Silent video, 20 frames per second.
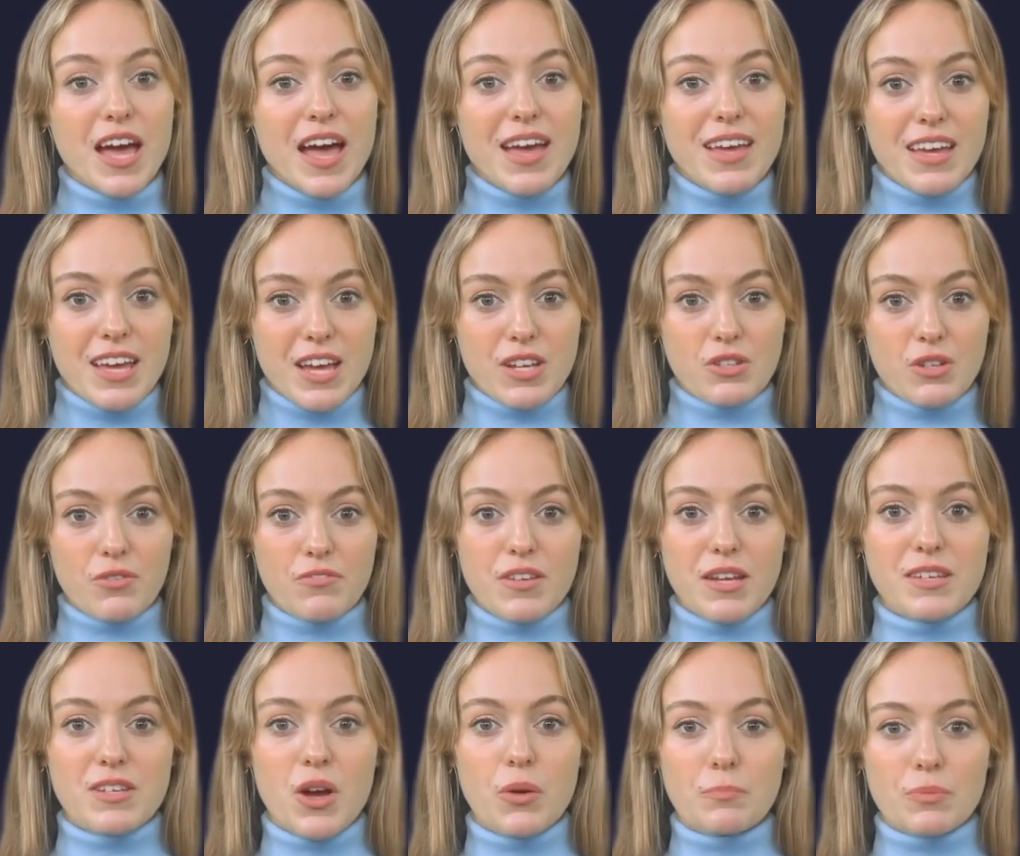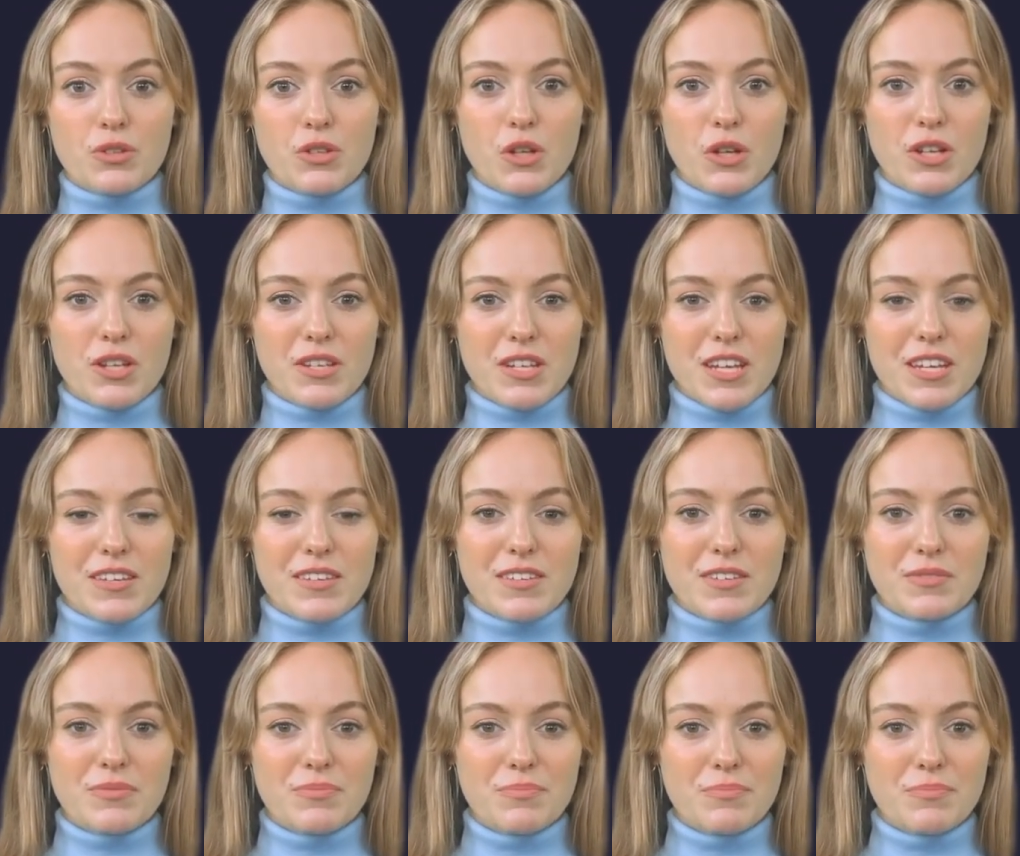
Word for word: and each of these opportunities.